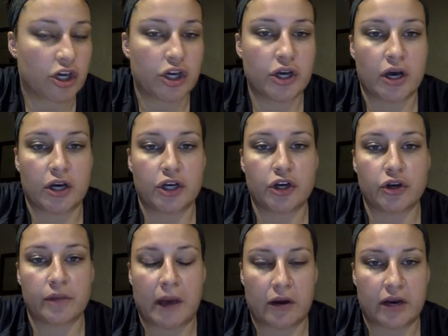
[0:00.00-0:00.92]
a good
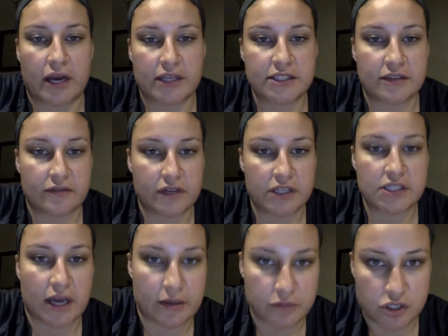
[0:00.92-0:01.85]
amount of activity
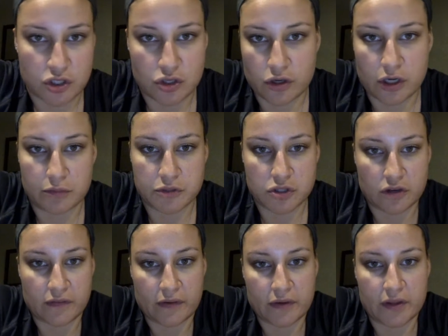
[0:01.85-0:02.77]
time so you can
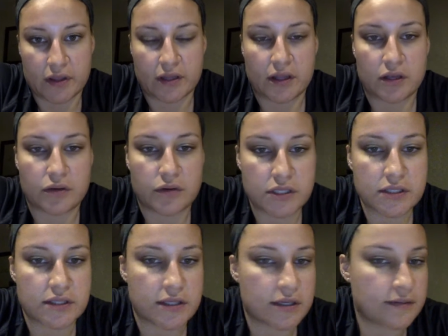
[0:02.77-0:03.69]
observe everything that you need to
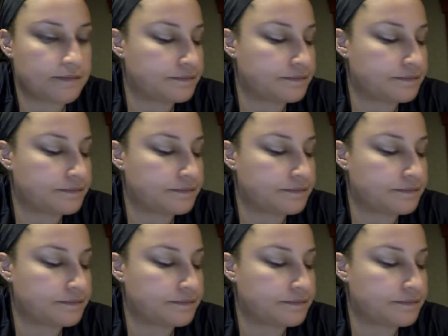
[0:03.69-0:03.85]
see.